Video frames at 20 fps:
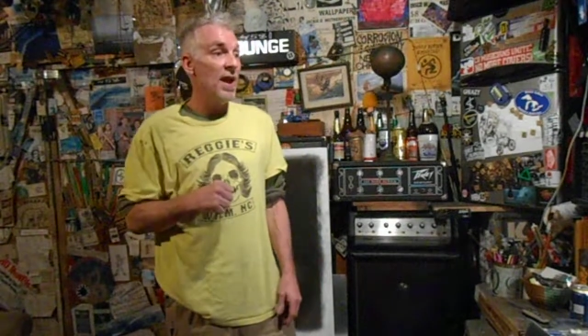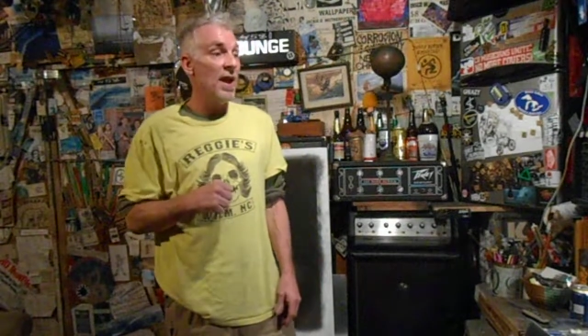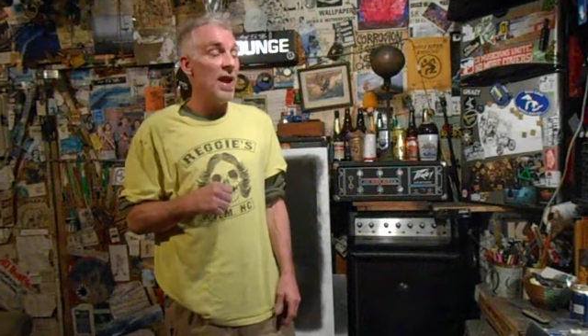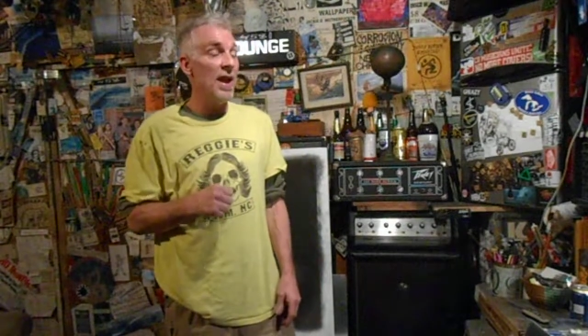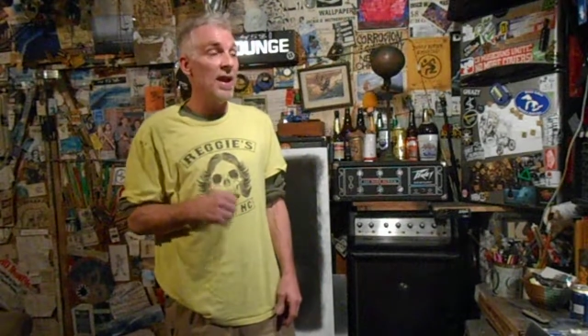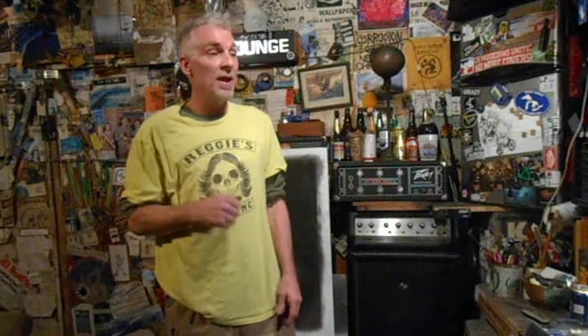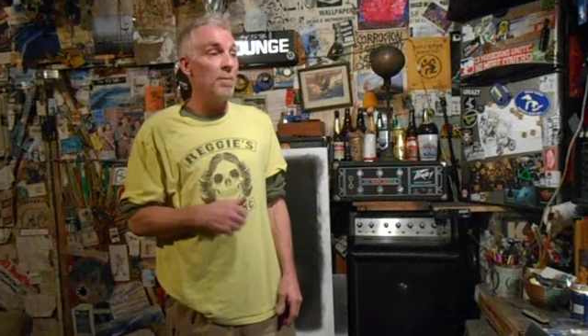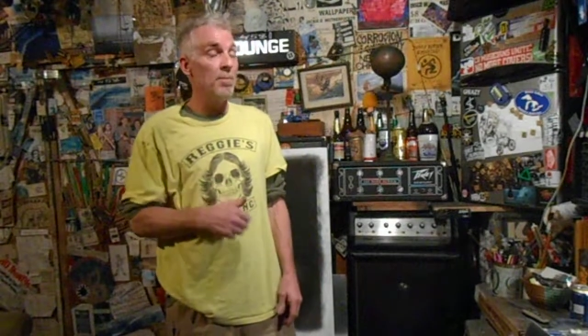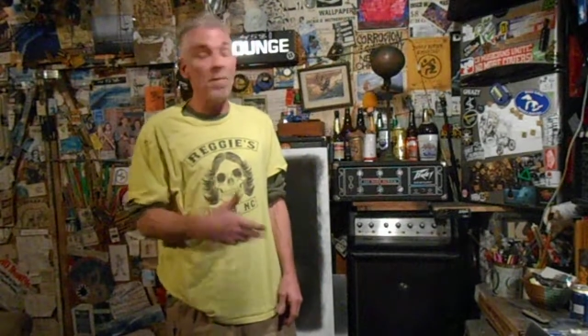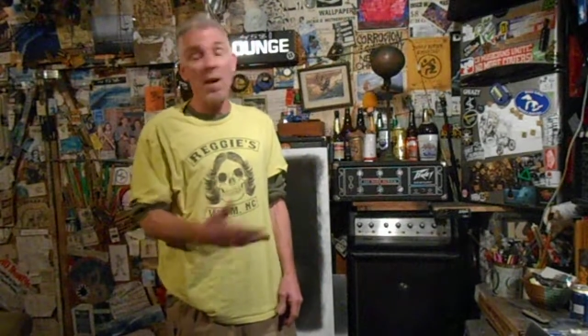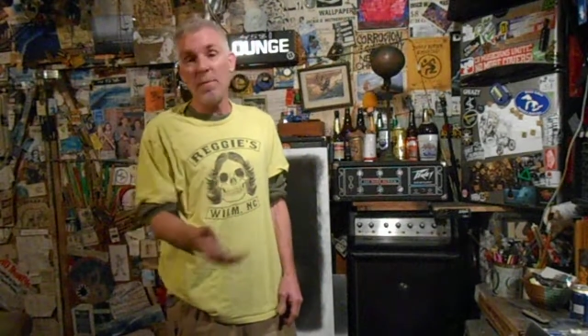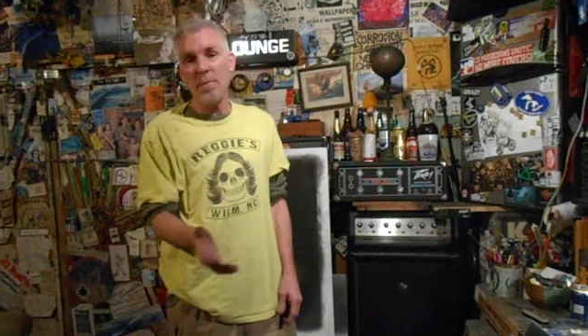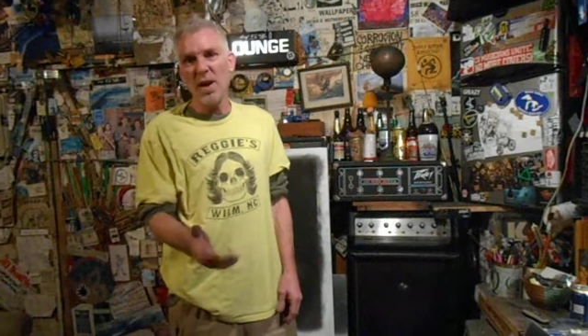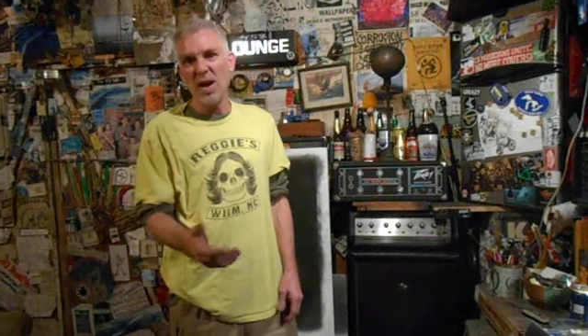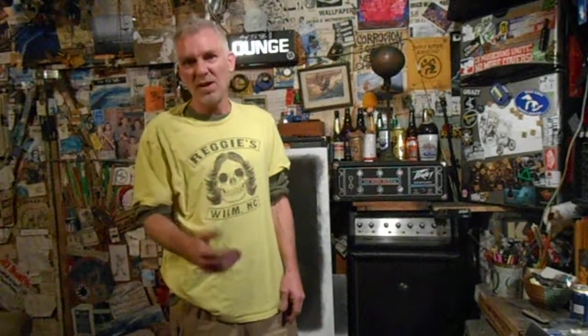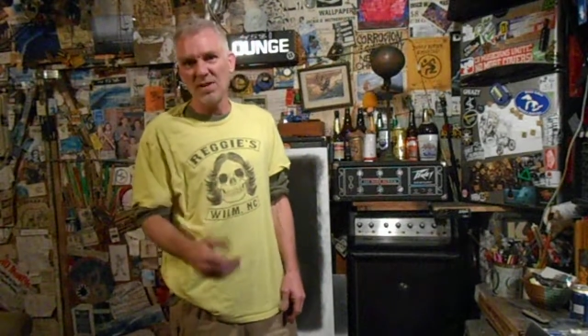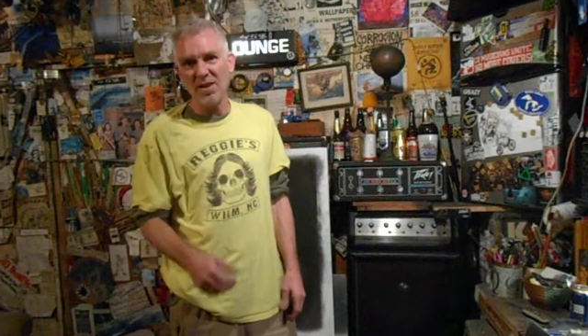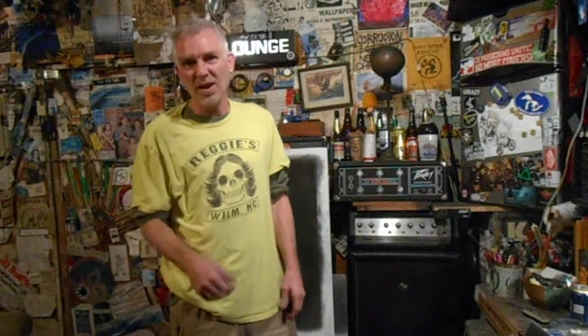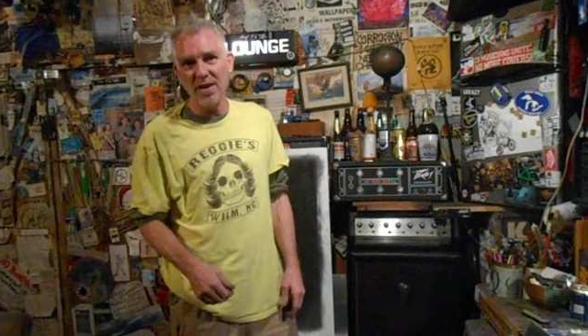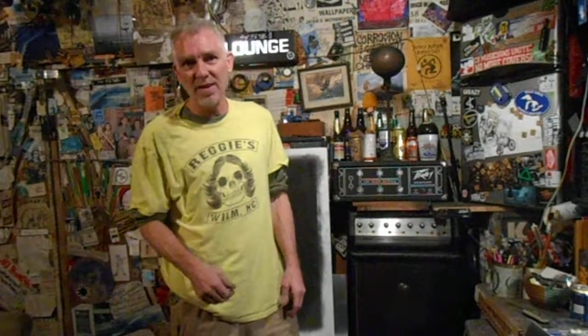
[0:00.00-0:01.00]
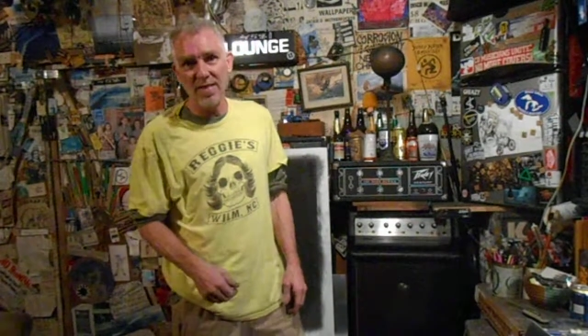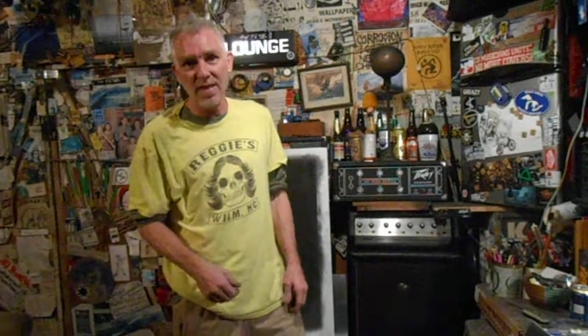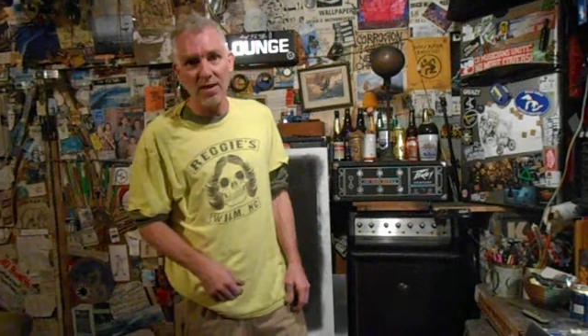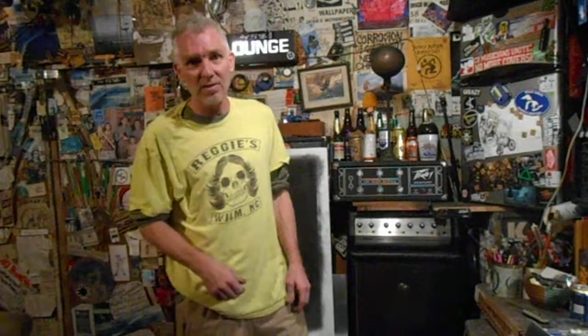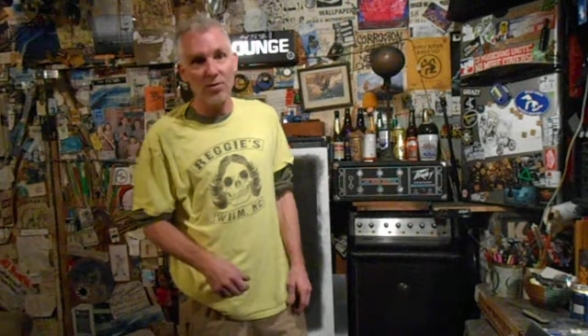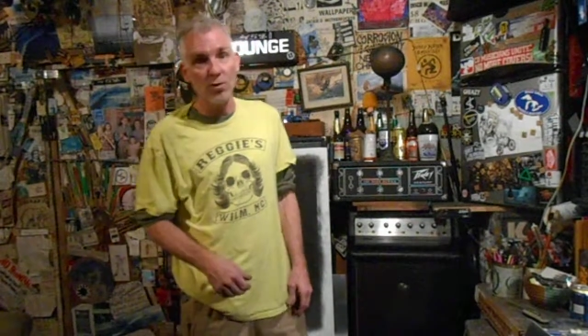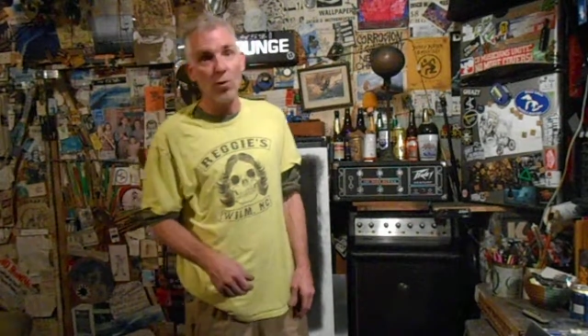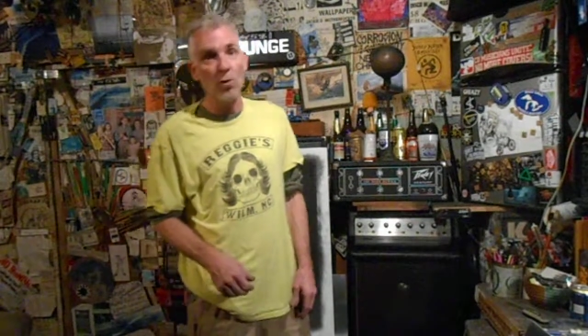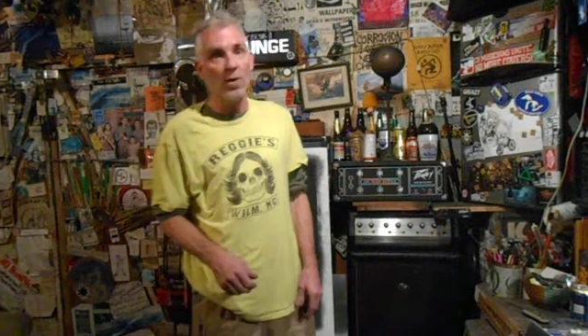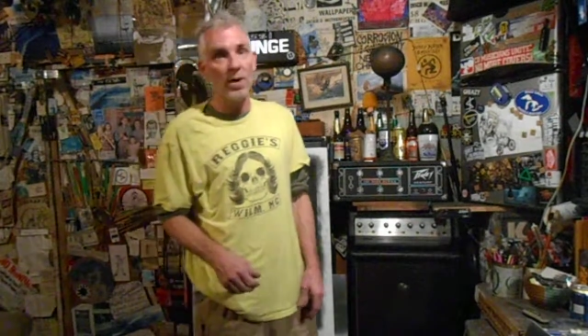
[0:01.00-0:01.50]
And maybe I'll tell you
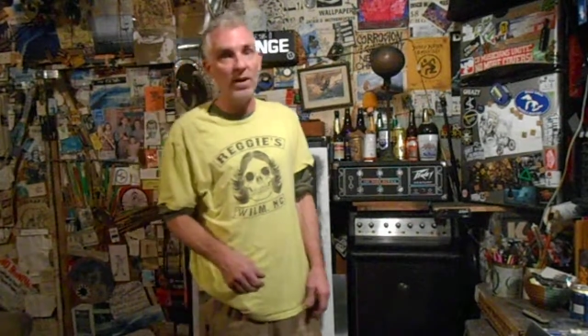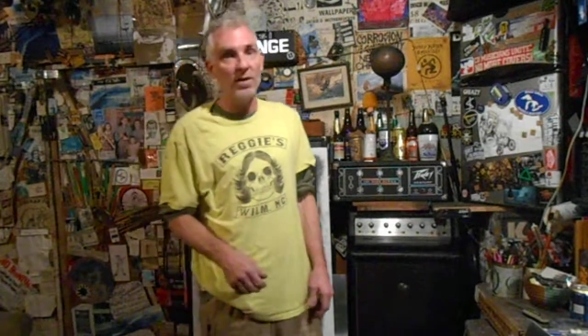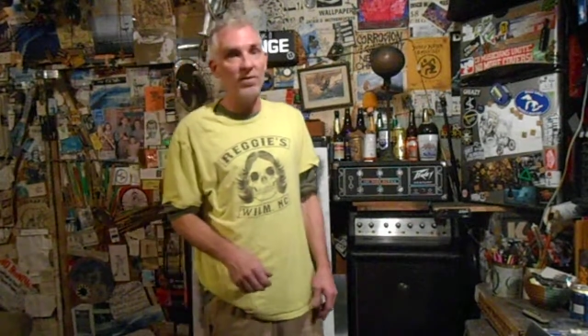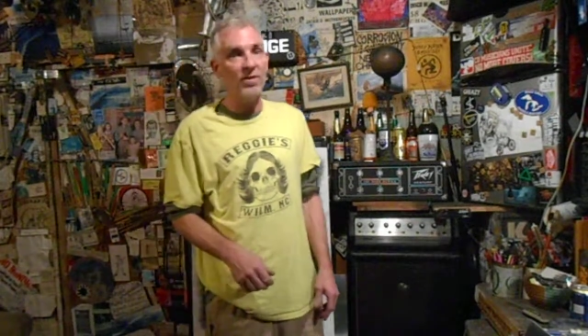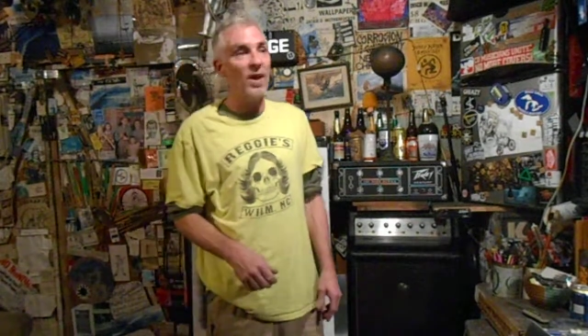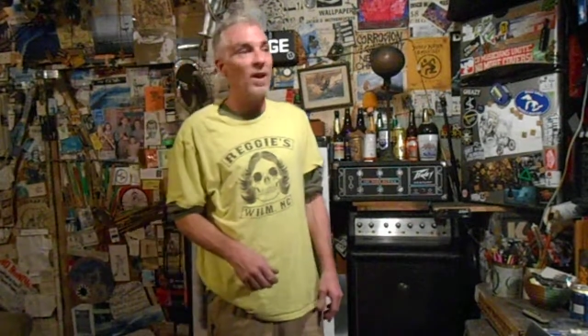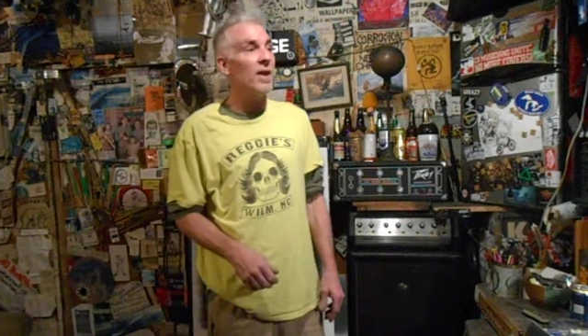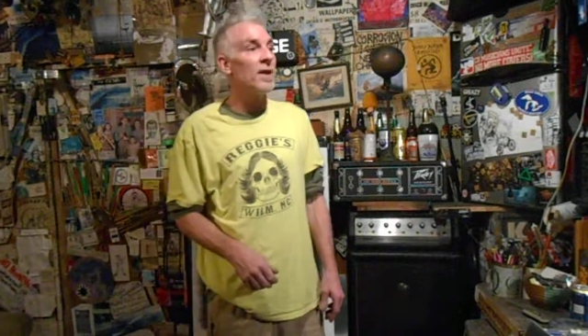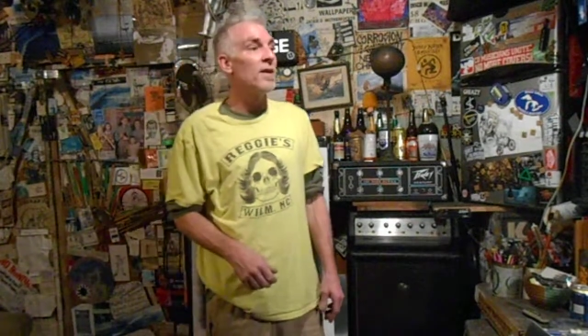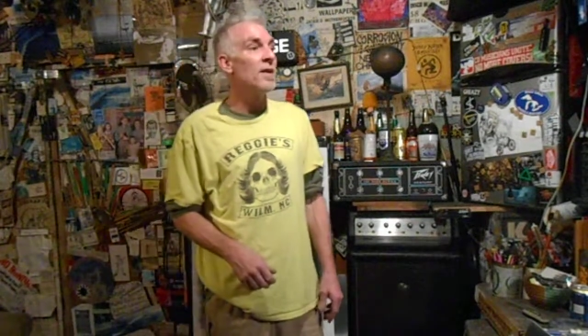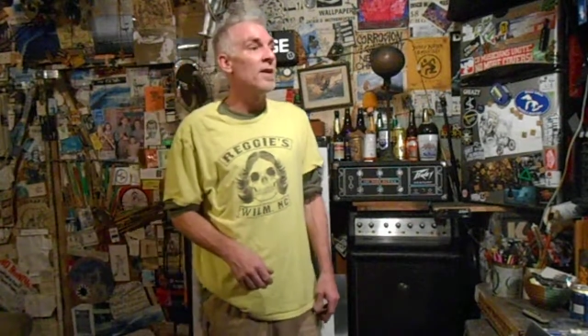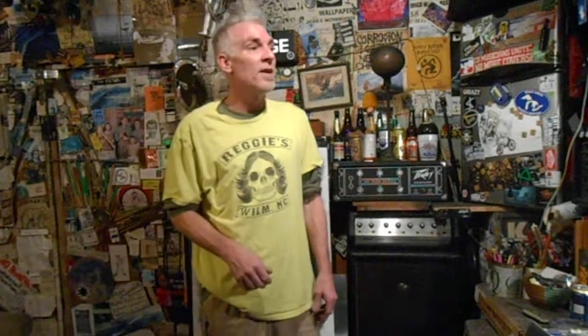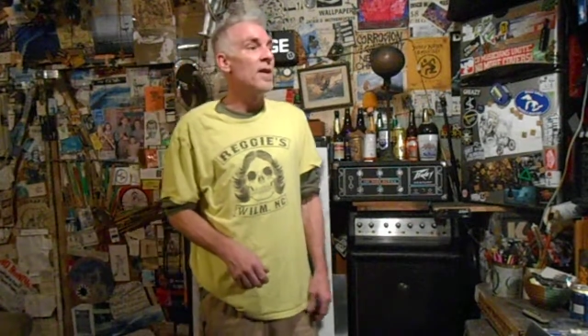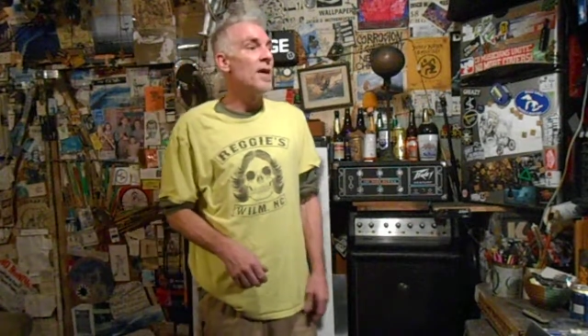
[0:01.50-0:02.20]
that story in a second.